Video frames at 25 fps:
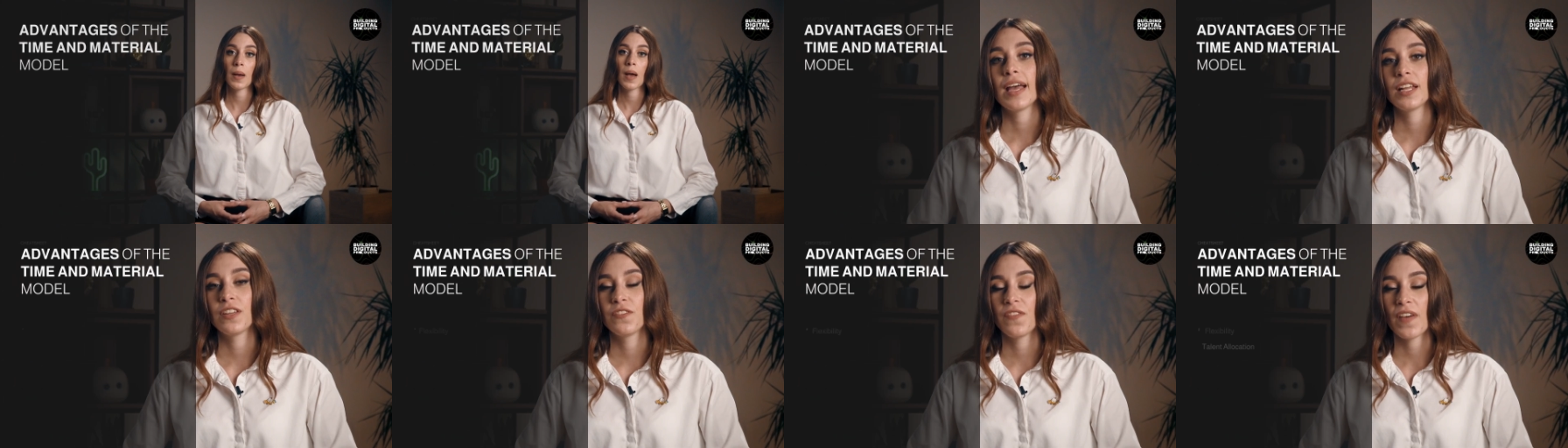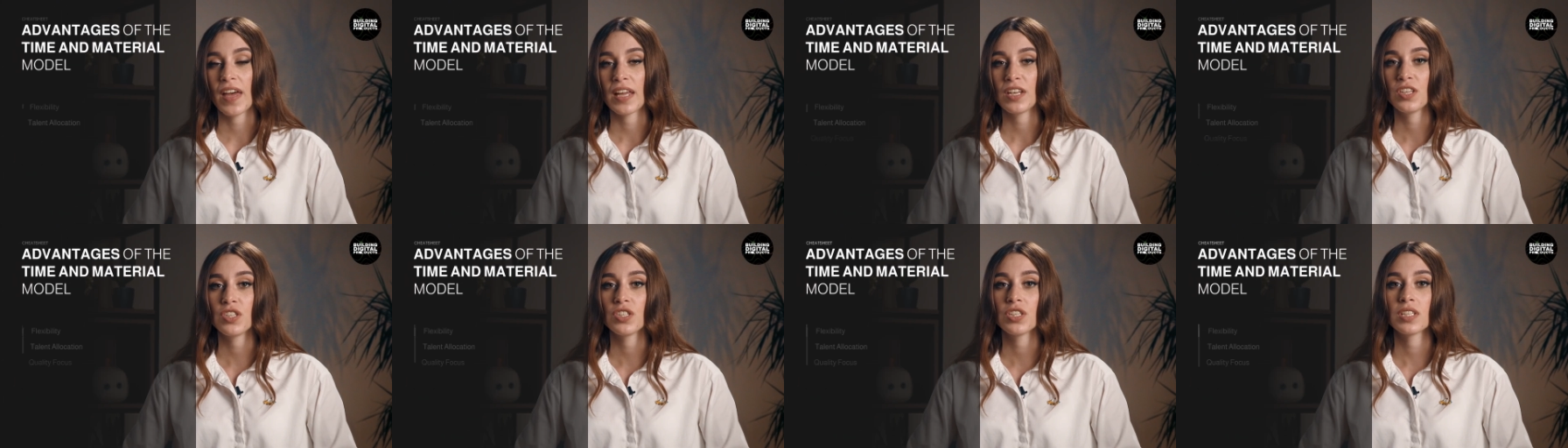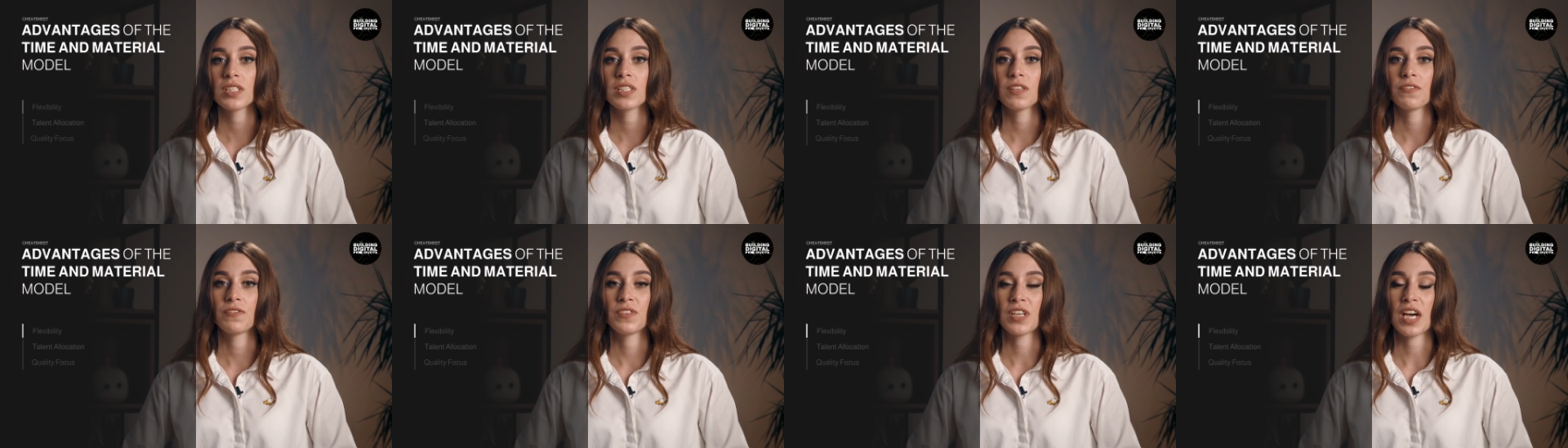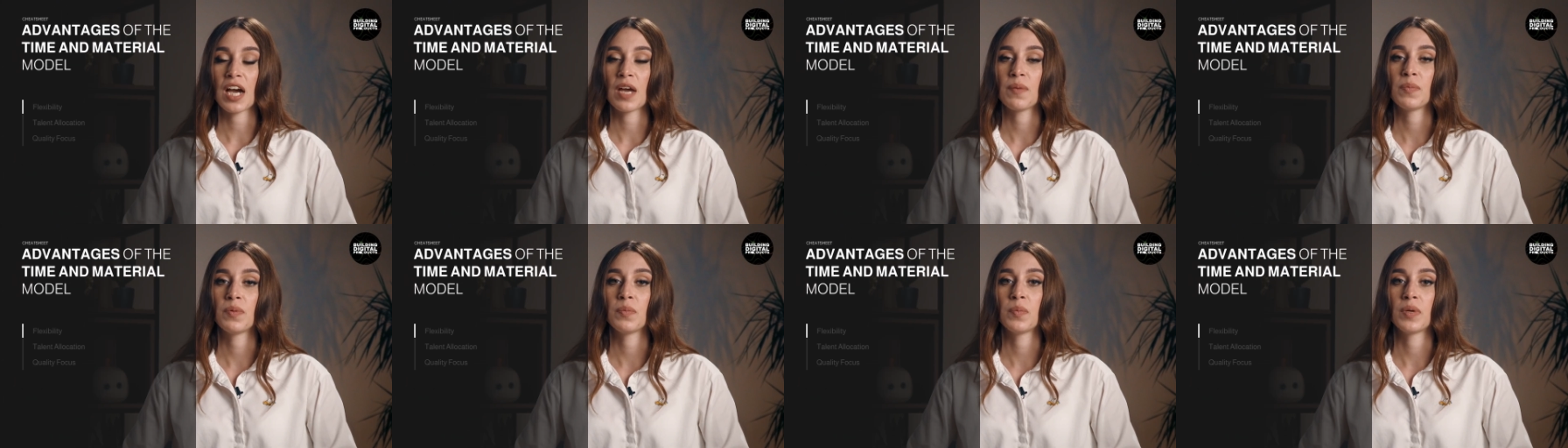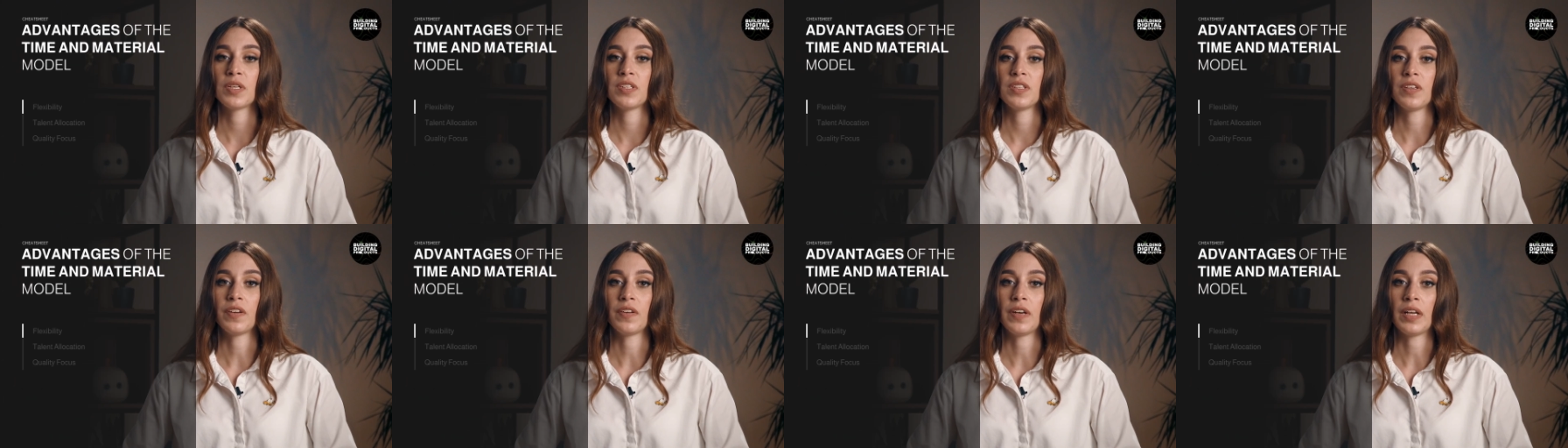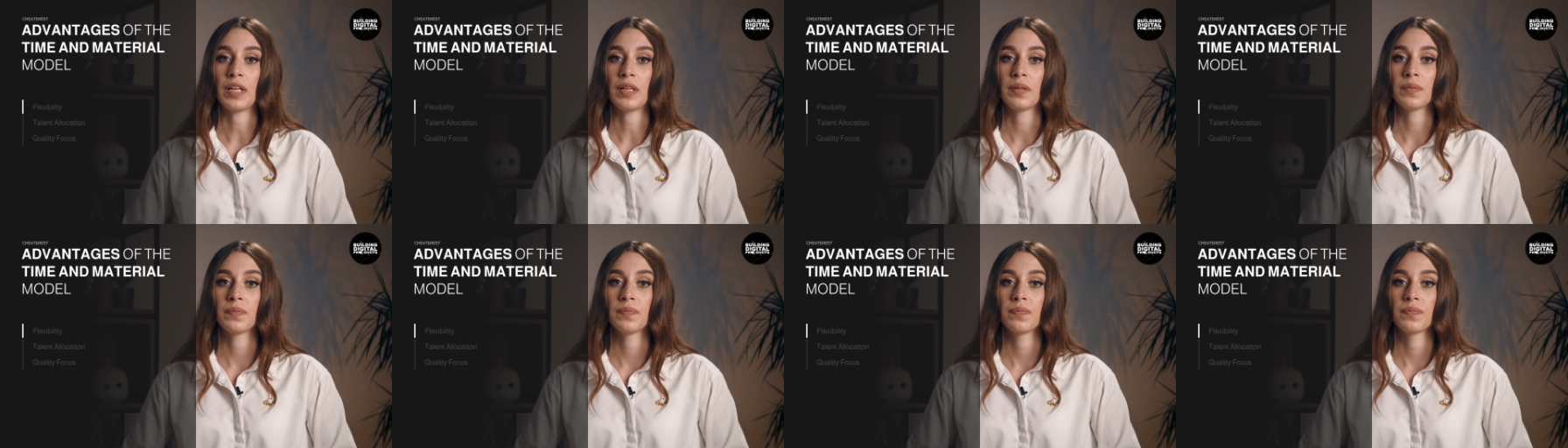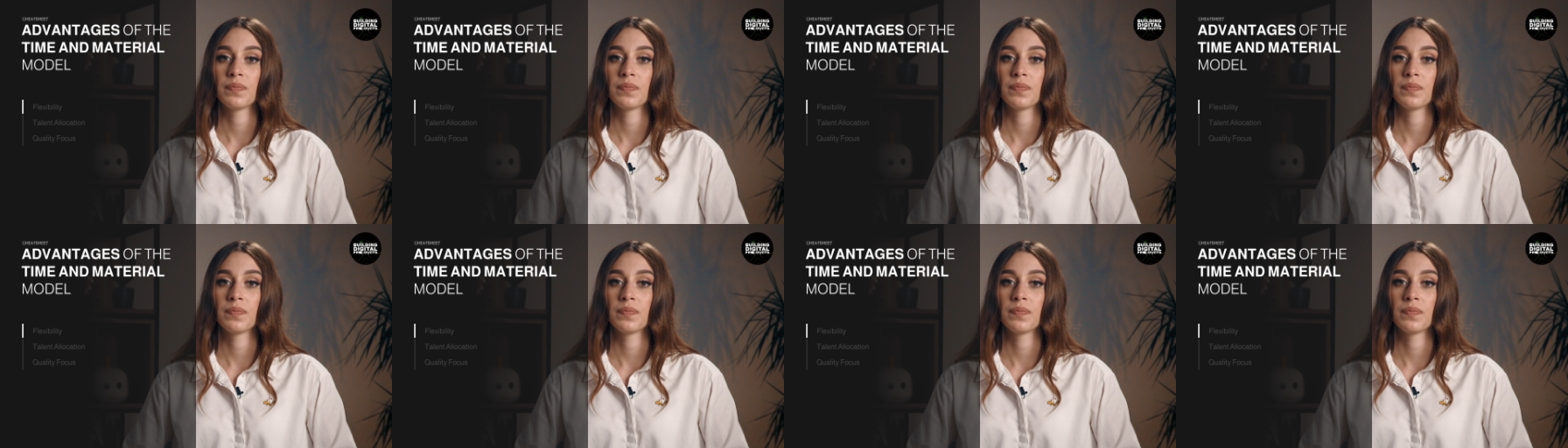Advantages of time and material.